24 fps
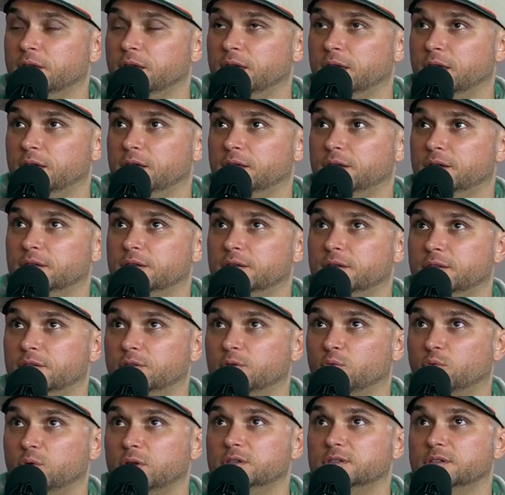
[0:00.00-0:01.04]
And
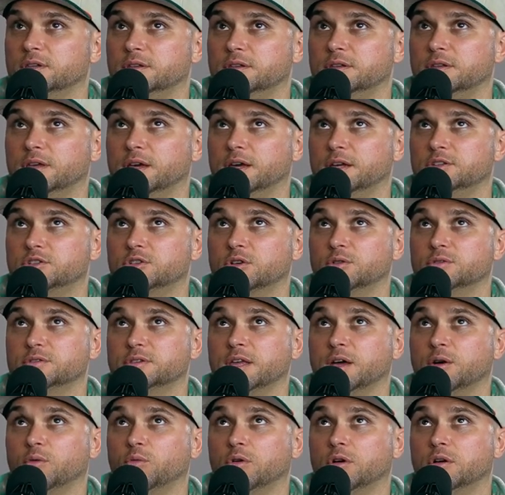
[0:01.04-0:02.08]
the reason I chose
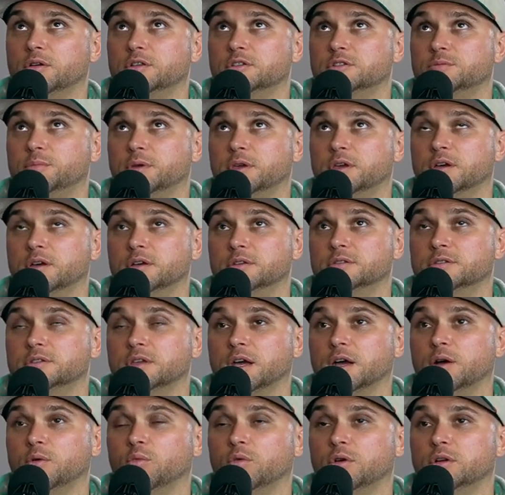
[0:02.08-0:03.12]
that word is because
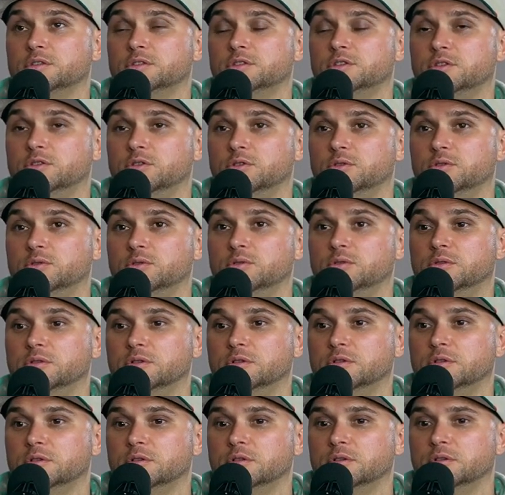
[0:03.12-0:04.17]
I want to
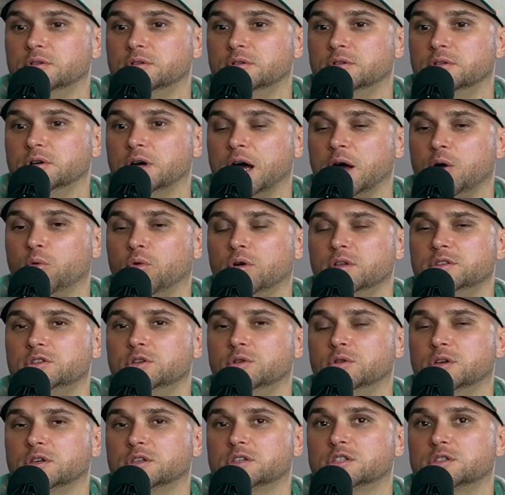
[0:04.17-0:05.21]

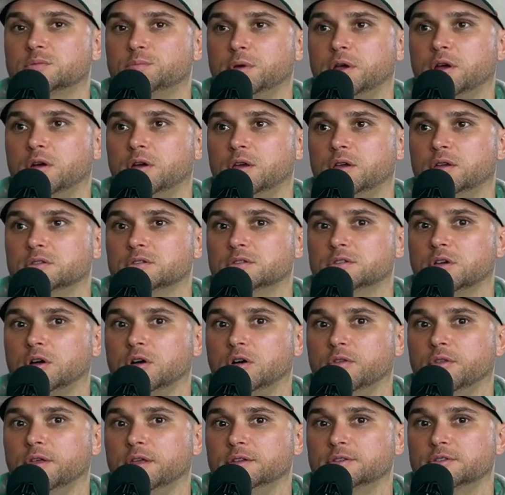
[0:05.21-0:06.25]
experience
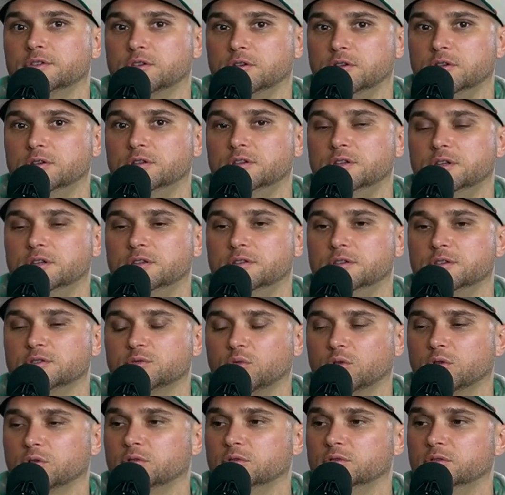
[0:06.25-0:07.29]
all that is good in this
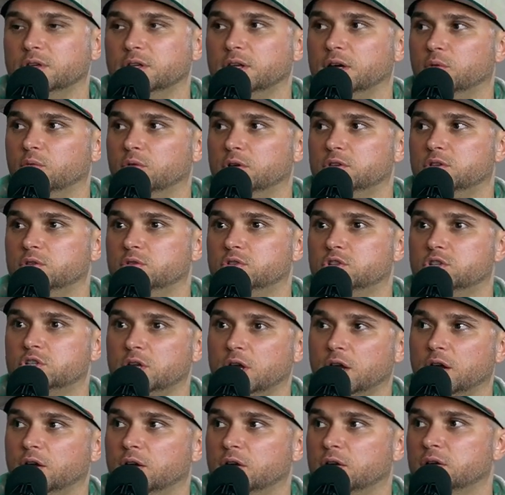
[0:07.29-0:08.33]
world, and I want to
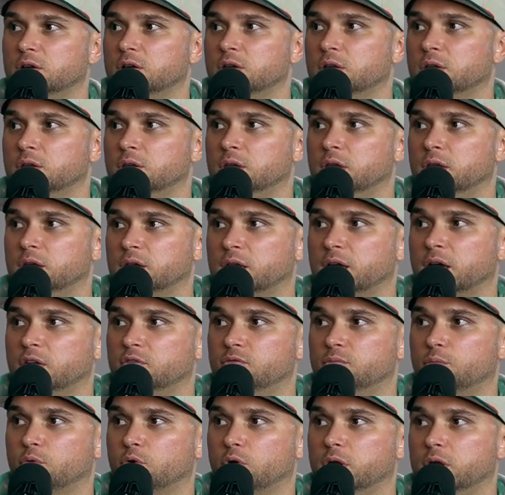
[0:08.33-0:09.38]
share and kind
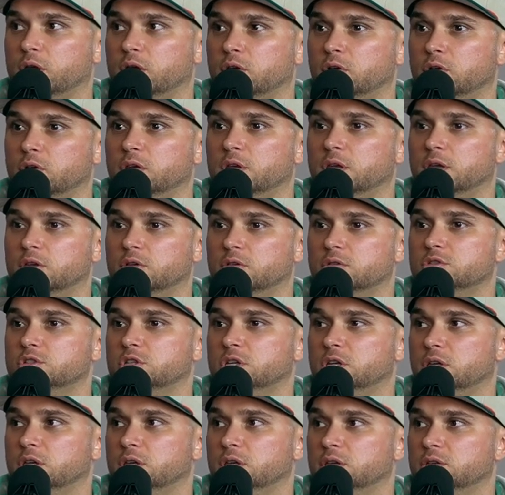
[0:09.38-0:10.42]
of bring good
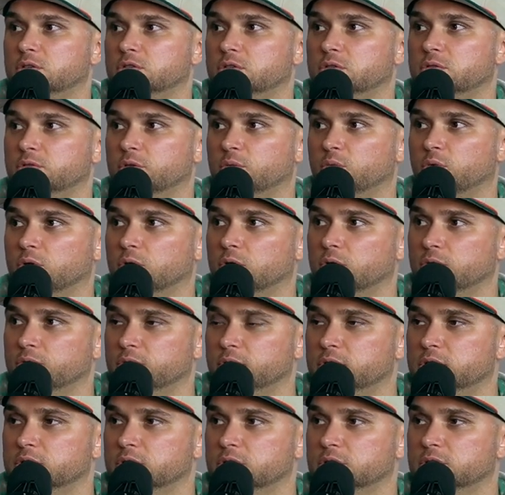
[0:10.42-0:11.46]
energy into the world
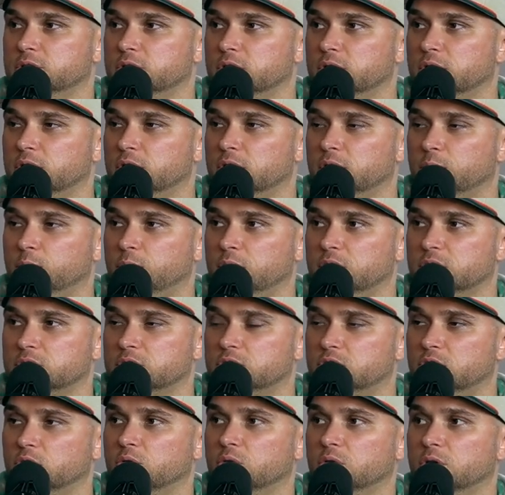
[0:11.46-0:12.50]
and just be a
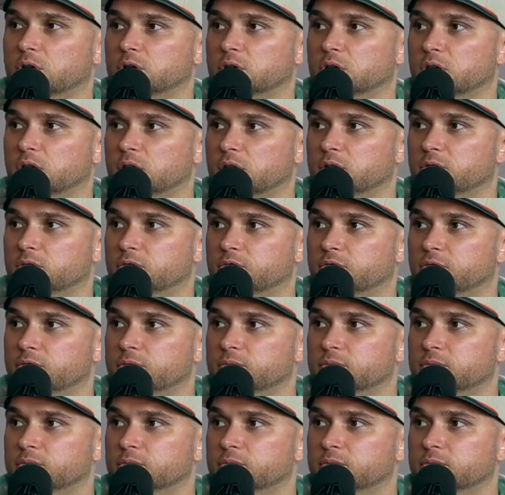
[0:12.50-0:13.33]
steward of